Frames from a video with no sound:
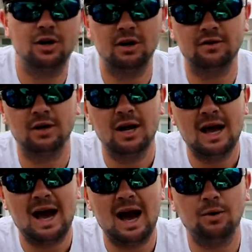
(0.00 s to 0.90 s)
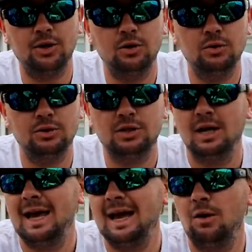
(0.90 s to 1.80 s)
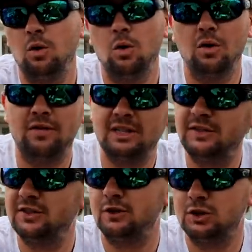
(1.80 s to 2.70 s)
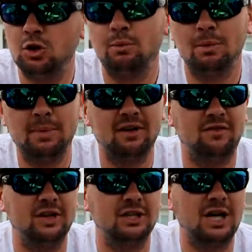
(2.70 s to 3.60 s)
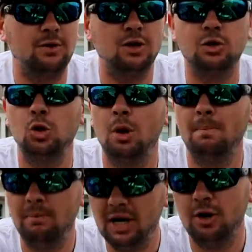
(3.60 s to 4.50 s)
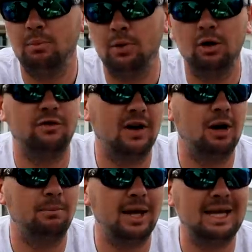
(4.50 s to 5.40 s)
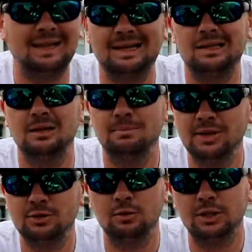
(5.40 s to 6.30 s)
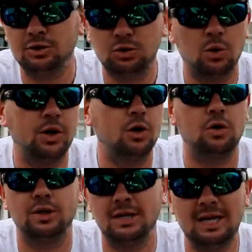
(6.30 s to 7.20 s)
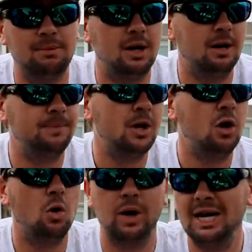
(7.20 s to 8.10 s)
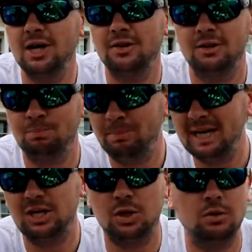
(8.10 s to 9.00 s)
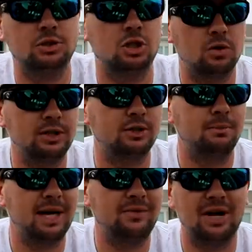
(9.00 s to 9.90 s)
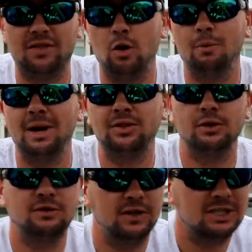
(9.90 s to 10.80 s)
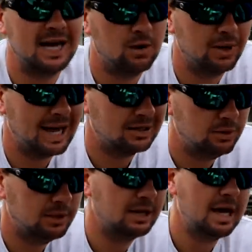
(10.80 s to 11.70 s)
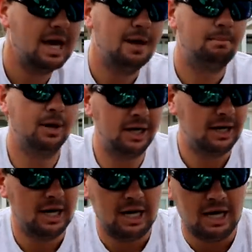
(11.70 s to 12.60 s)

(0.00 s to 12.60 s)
cover, I would use, or if I was fishing for super big fish, I would go to a bigger profile bait like the Missile Destroyer or the D-Bomb or any other big, huge creature bait that I thought would make those fish kind of react to it. But